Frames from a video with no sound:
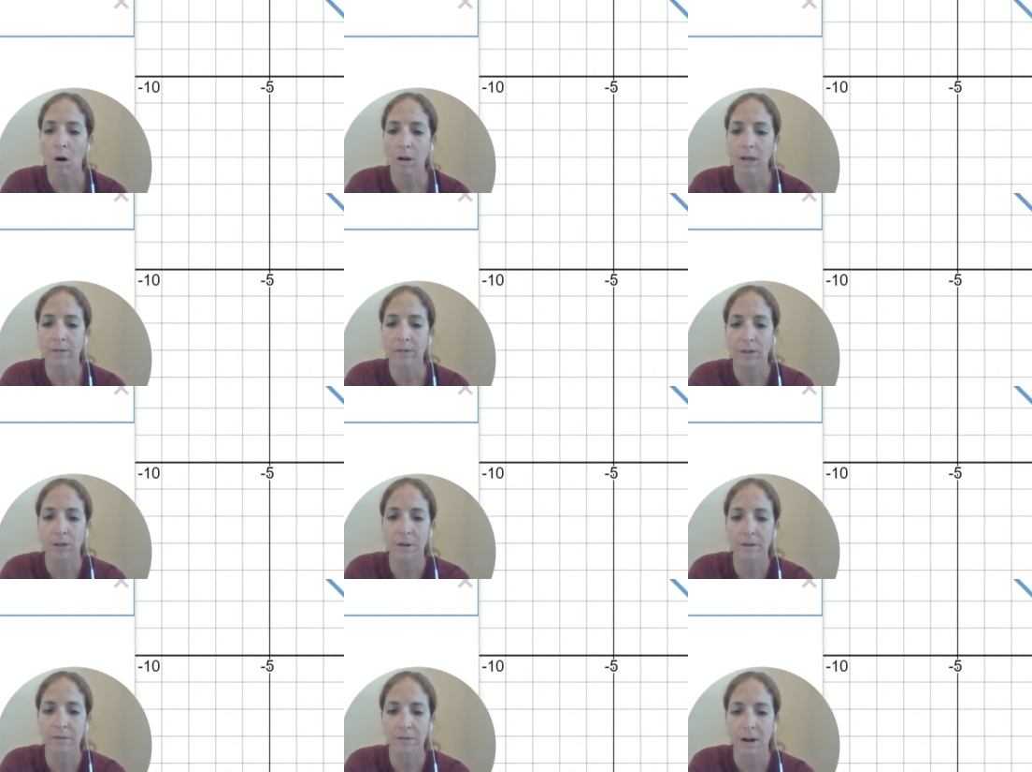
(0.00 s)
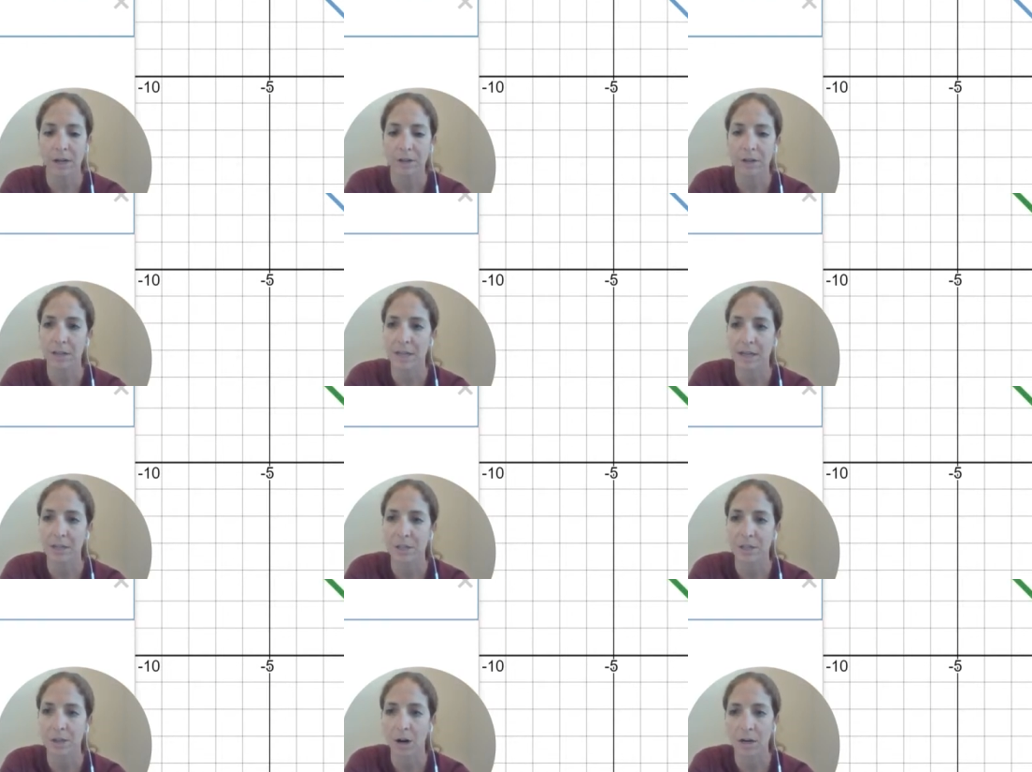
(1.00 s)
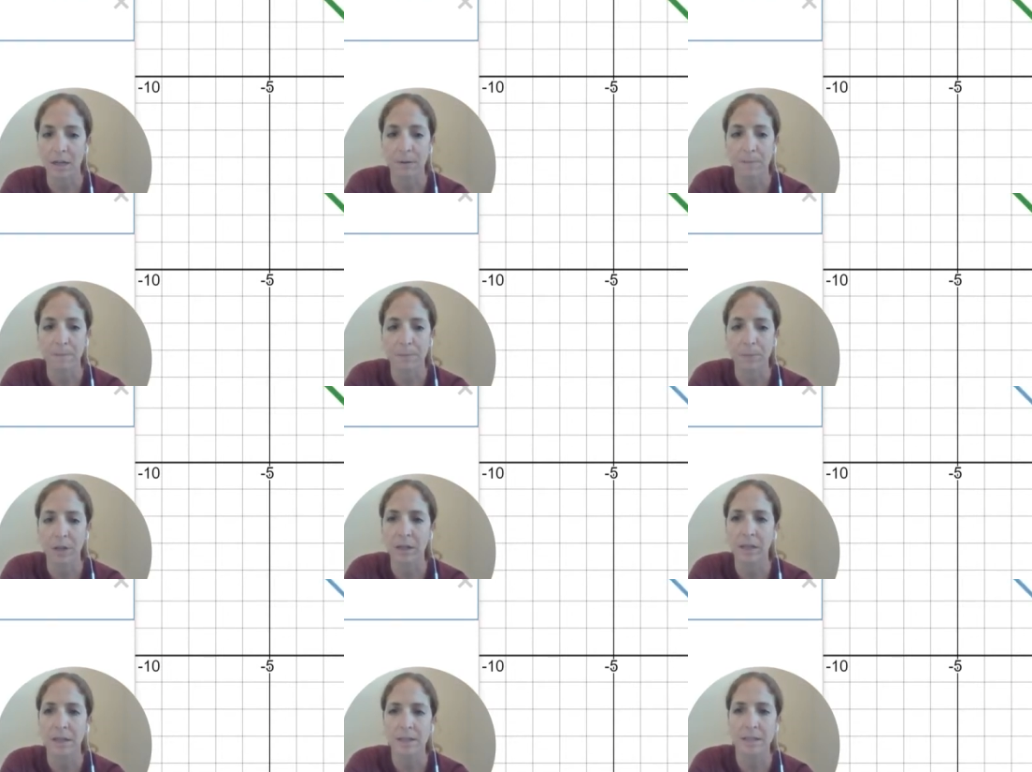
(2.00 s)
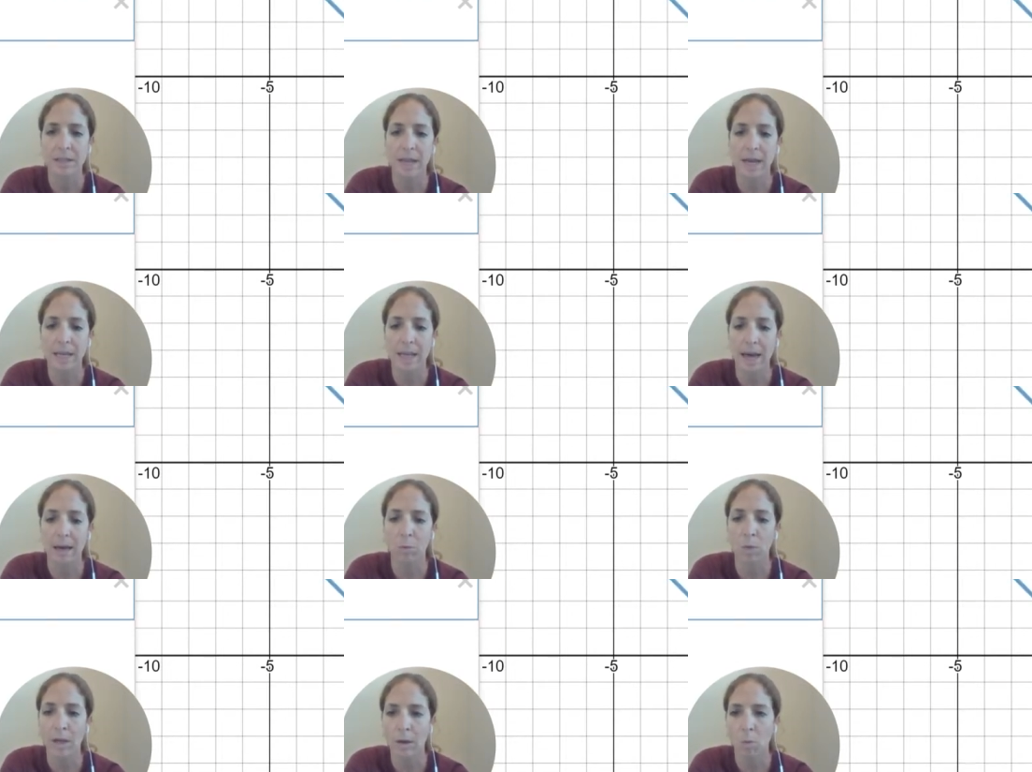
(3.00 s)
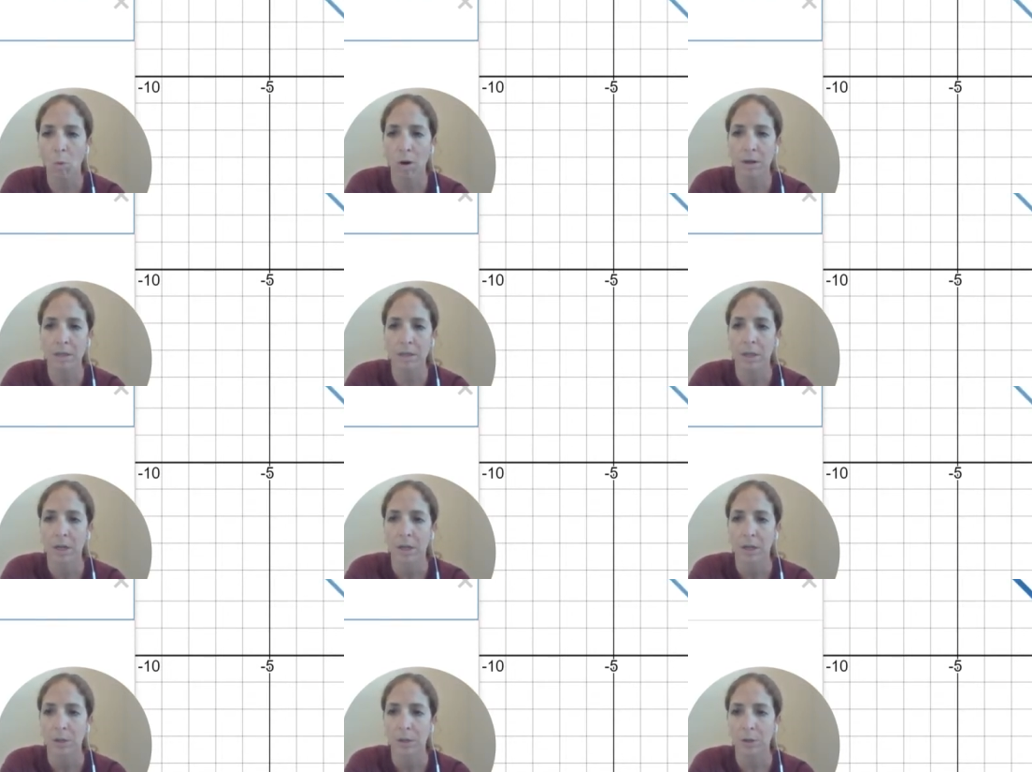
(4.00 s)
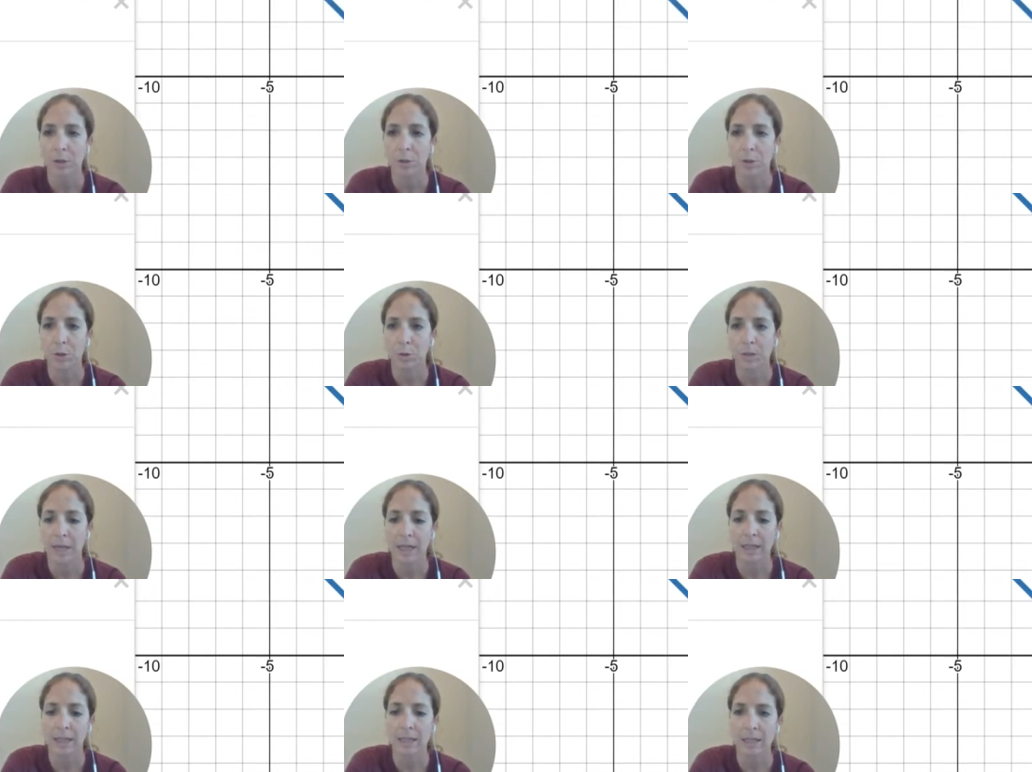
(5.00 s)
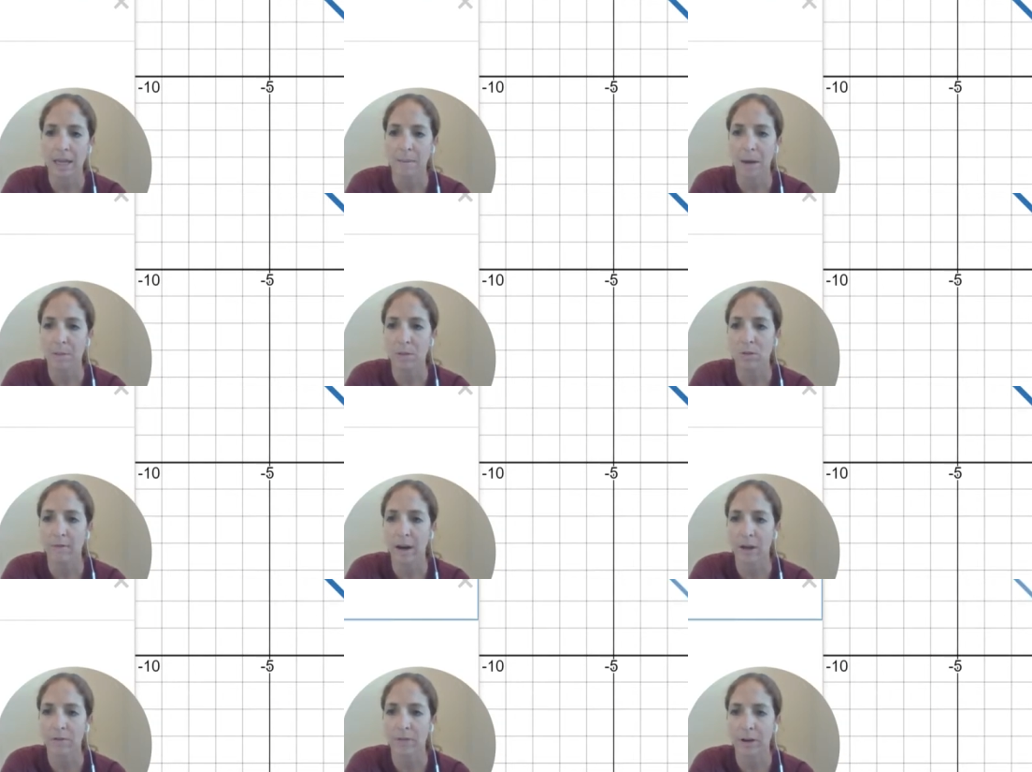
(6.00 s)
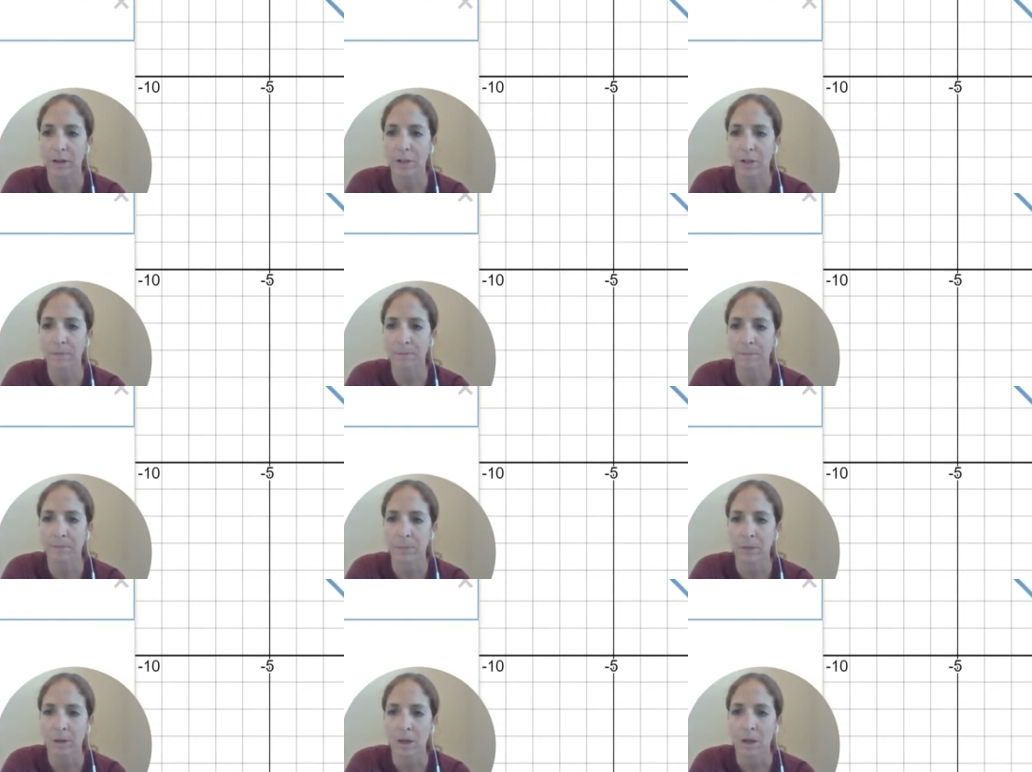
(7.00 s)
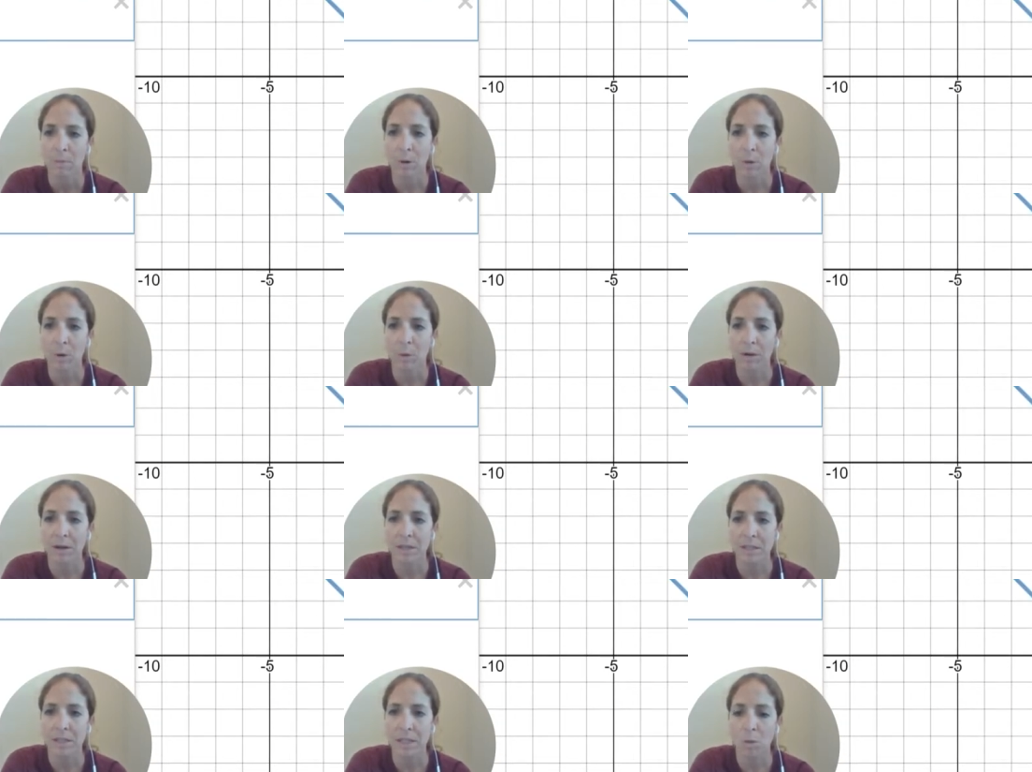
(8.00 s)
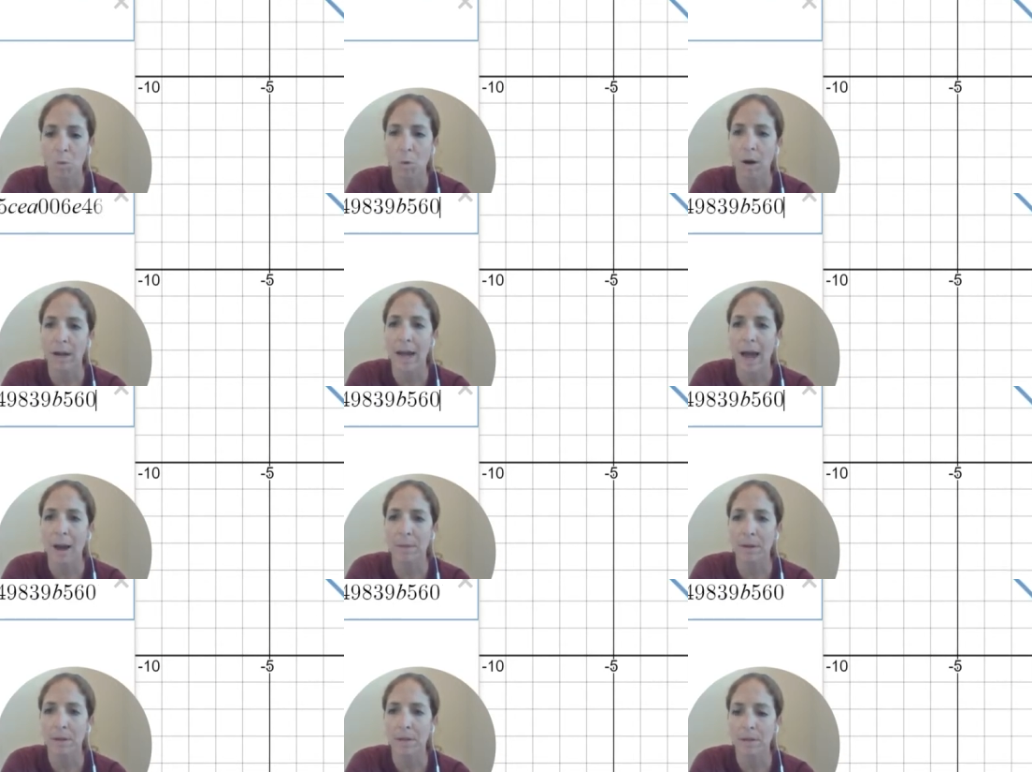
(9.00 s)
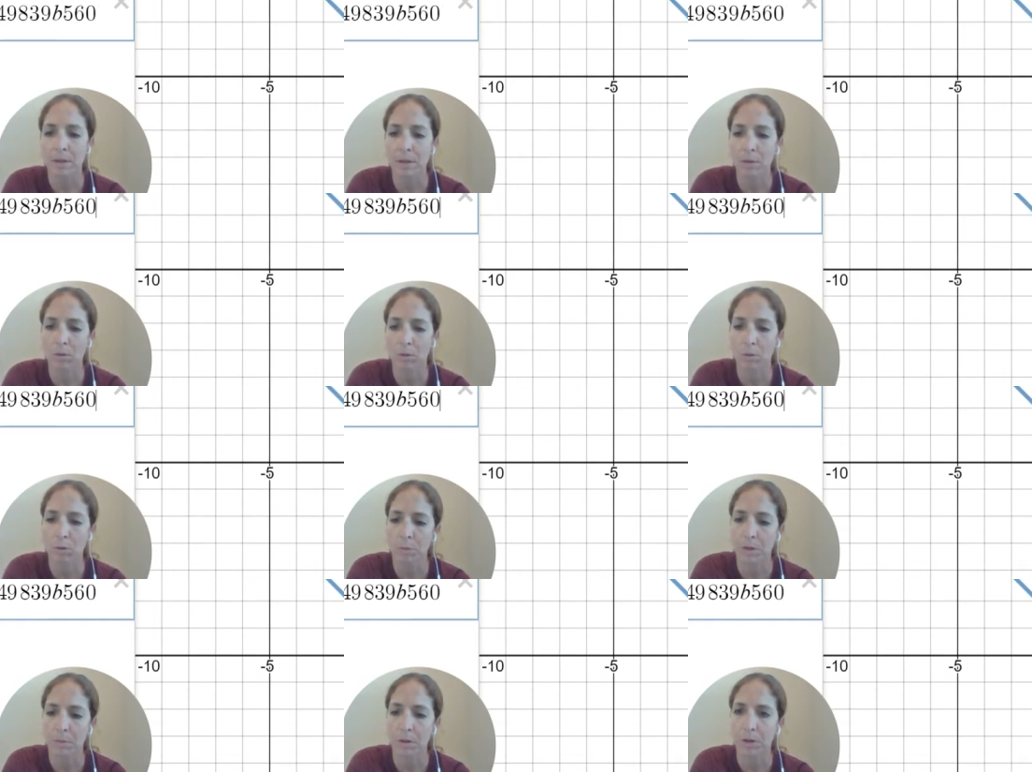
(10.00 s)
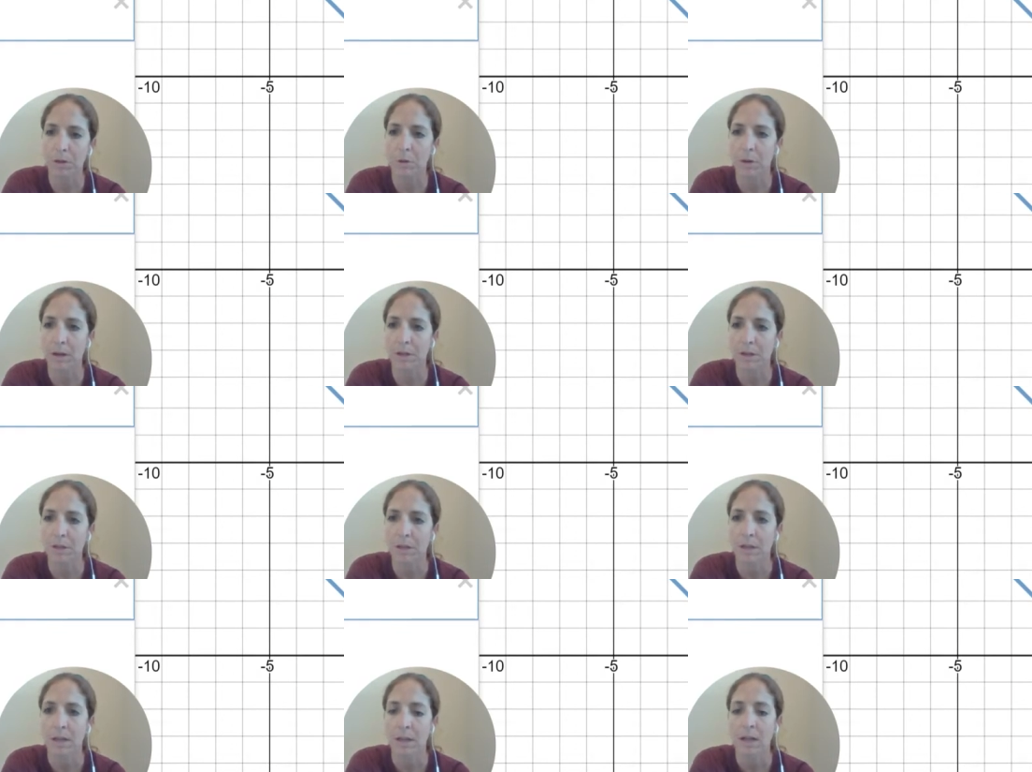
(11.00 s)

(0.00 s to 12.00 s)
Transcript: give a little bit of direction to get us started. Let's say that we want to take the same absolute value function, but we want to see what happens. Oops, I'm not sure what I just did.